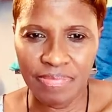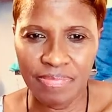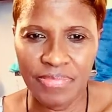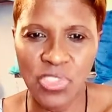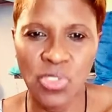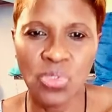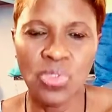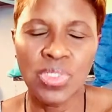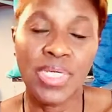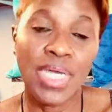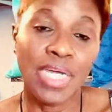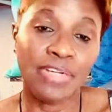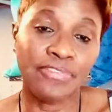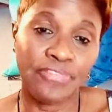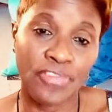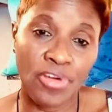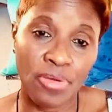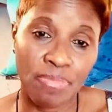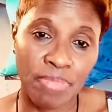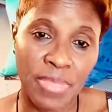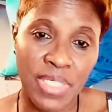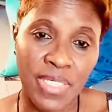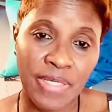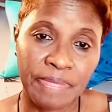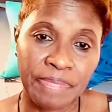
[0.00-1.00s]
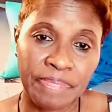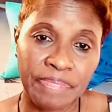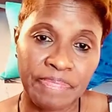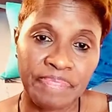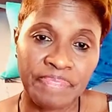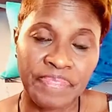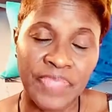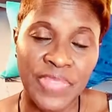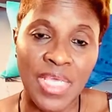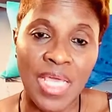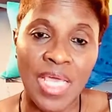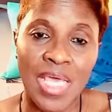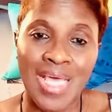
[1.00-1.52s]
You'll get from me.
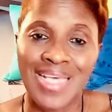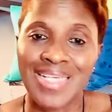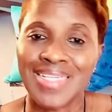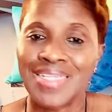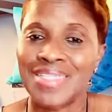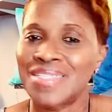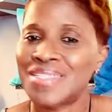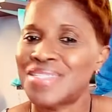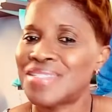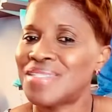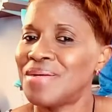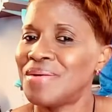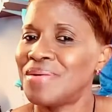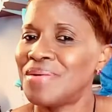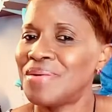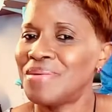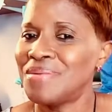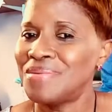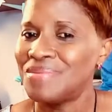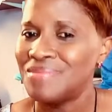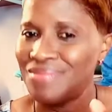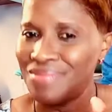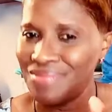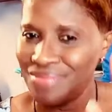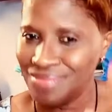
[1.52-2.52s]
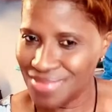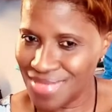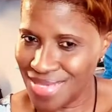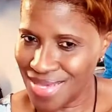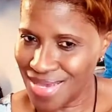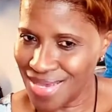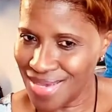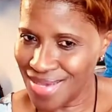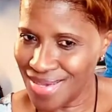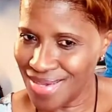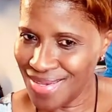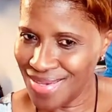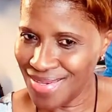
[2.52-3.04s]
So,
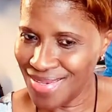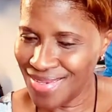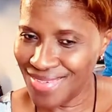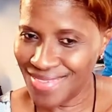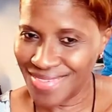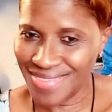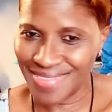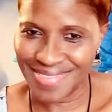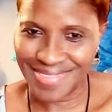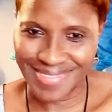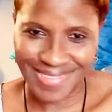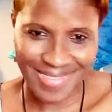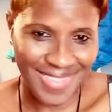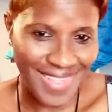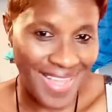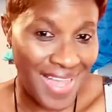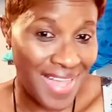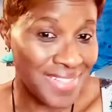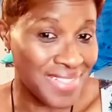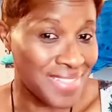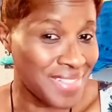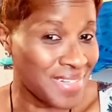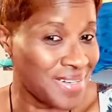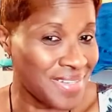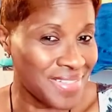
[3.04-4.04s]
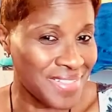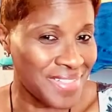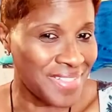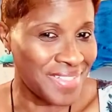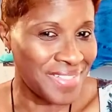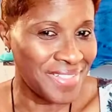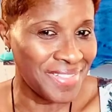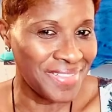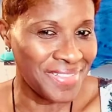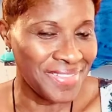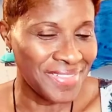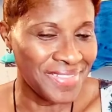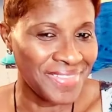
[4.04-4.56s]
hey, I talk to
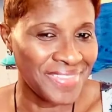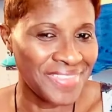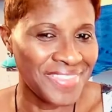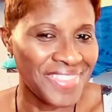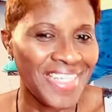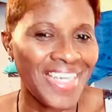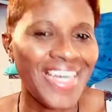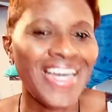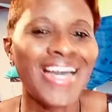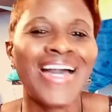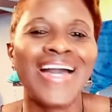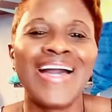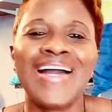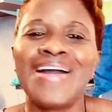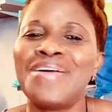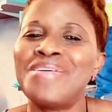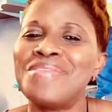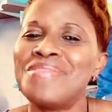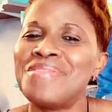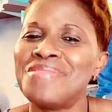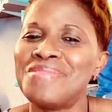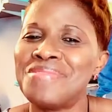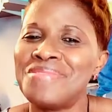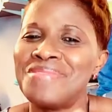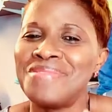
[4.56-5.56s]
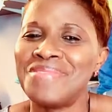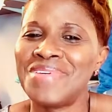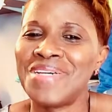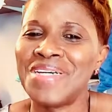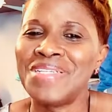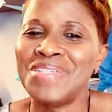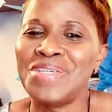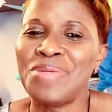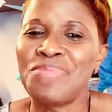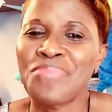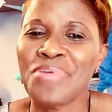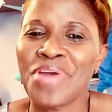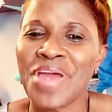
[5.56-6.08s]
you,
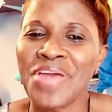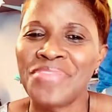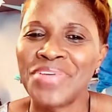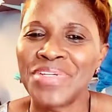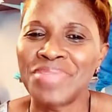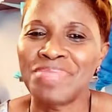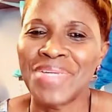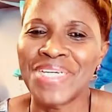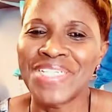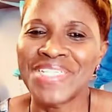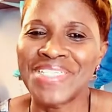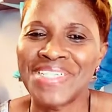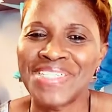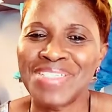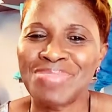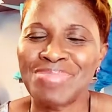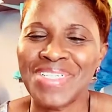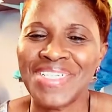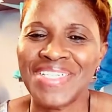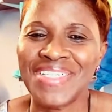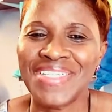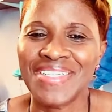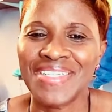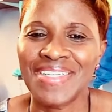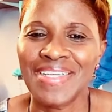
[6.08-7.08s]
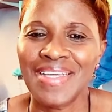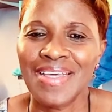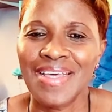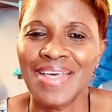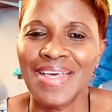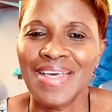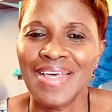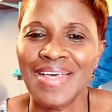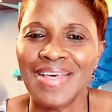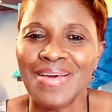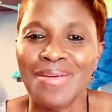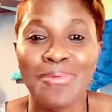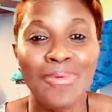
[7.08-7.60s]
and you private message me,
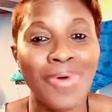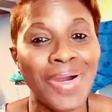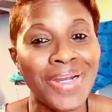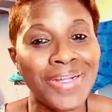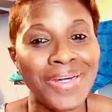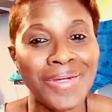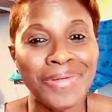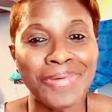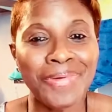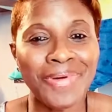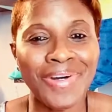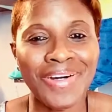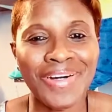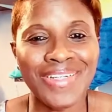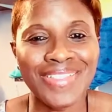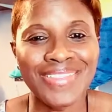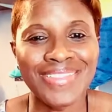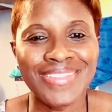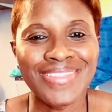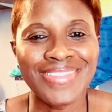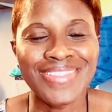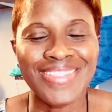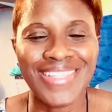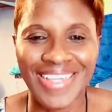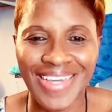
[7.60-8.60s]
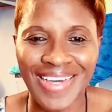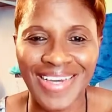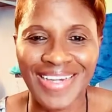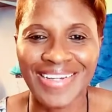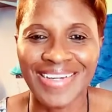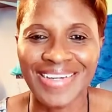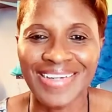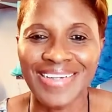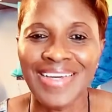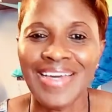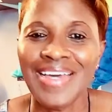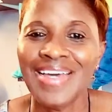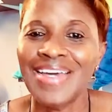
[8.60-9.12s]
one on one together.
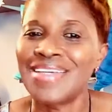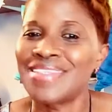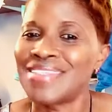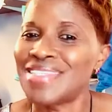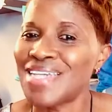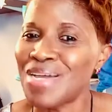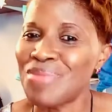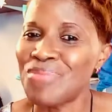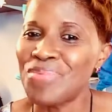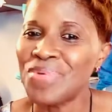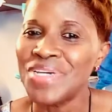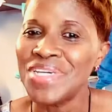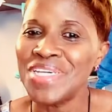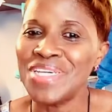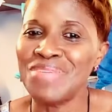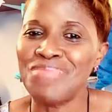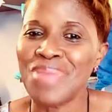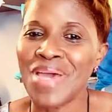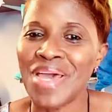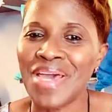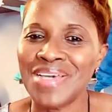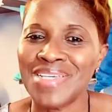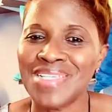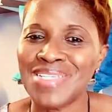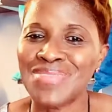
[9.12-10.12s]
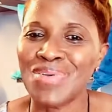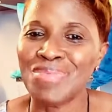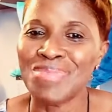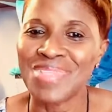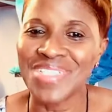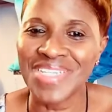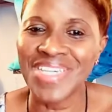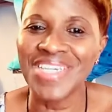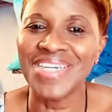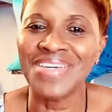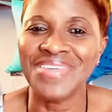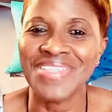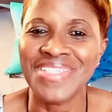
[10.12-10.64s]
Deborah Ebanks from
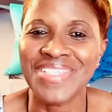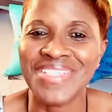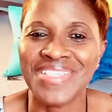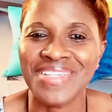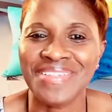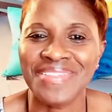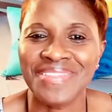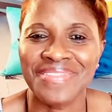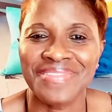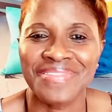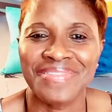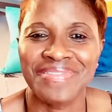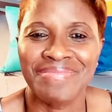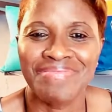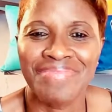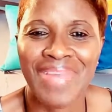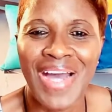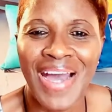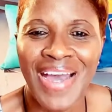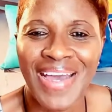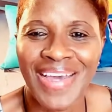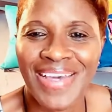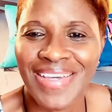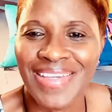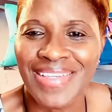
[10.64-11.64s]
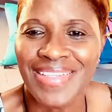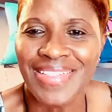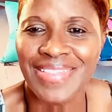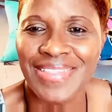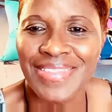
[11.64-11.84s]
Sacred Sew. Bye.